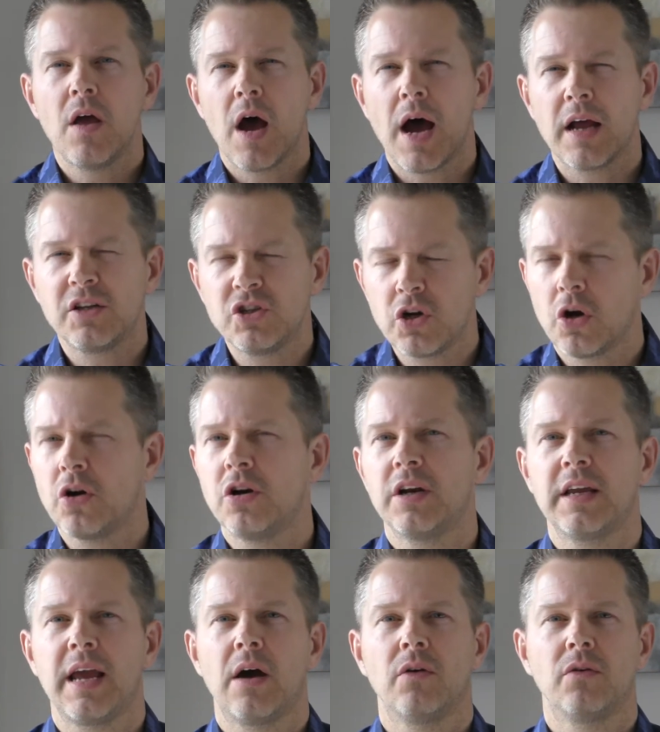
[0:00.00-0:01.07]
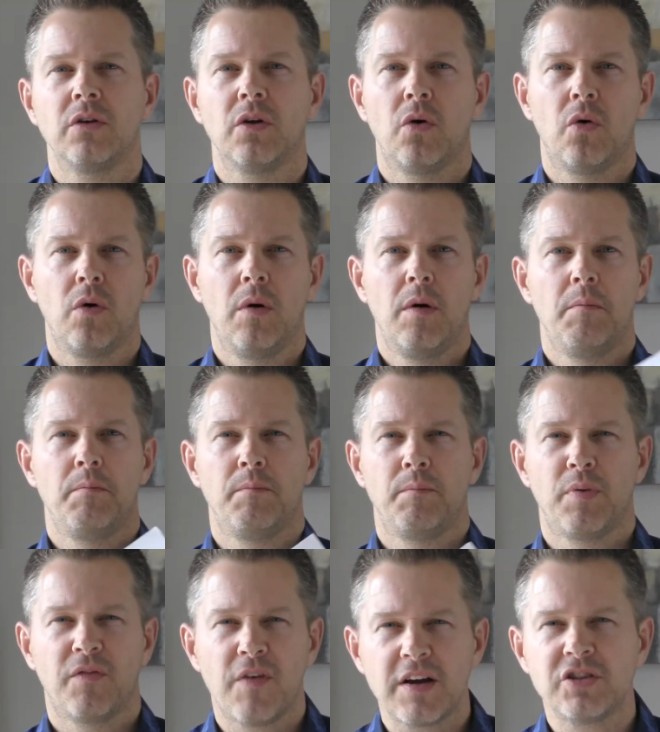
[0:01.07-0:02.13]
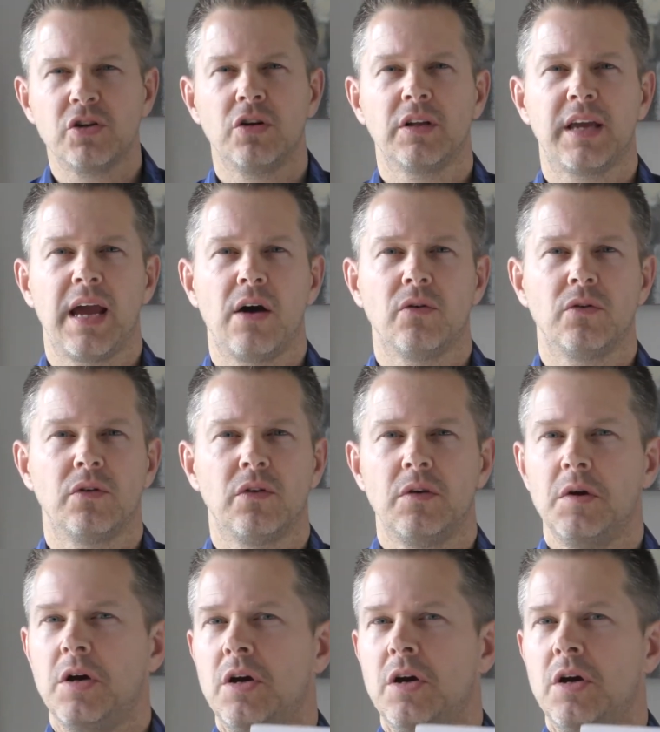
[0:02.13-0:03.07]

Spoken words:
A chartered accountant, professional accountant,